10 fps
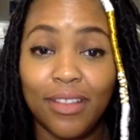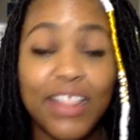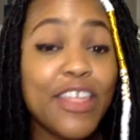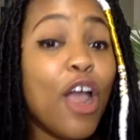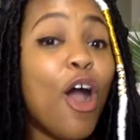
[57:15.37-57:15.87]

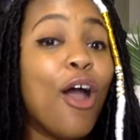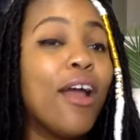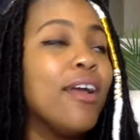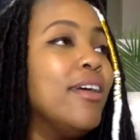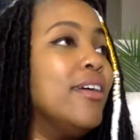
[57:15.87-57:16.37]
There
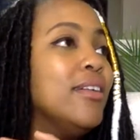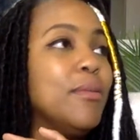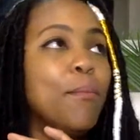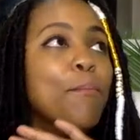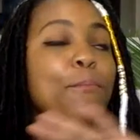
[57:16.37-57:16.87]
are
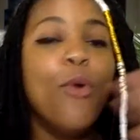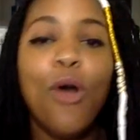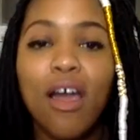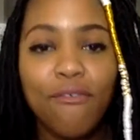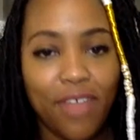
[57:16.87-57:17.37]

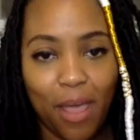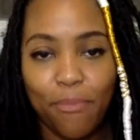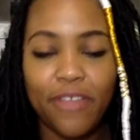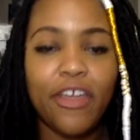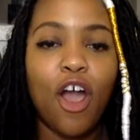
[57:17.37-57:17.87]
more of
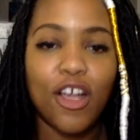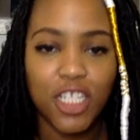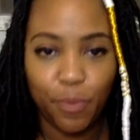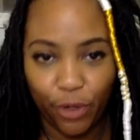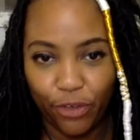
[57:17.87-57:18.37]
them than there are
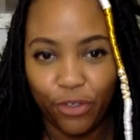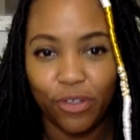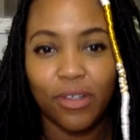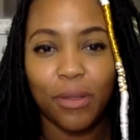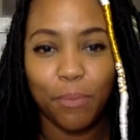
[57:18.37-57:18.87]

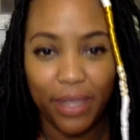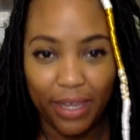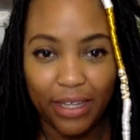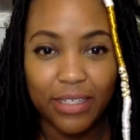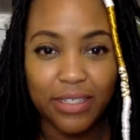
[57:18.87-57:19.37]
spiritual
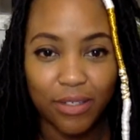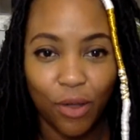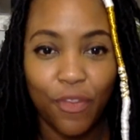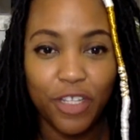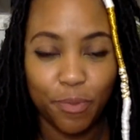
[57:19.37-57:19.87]
beings
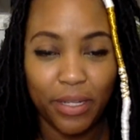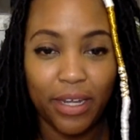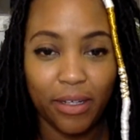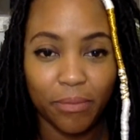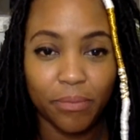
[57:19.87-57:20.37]
on this
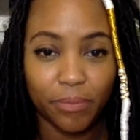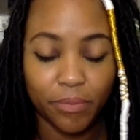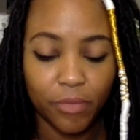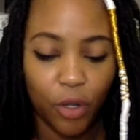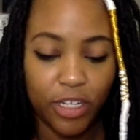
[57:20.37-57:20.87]
planet,
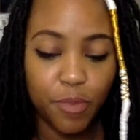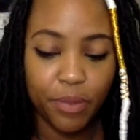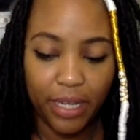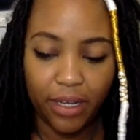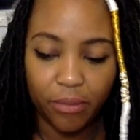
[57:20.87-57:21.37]
on this
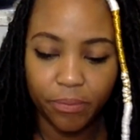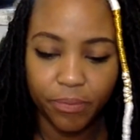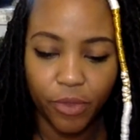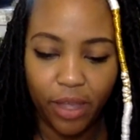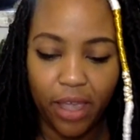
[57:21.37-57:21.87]
plane,
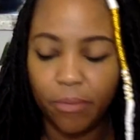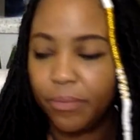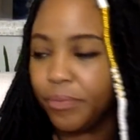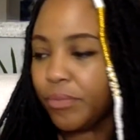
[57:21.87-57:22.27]
okay?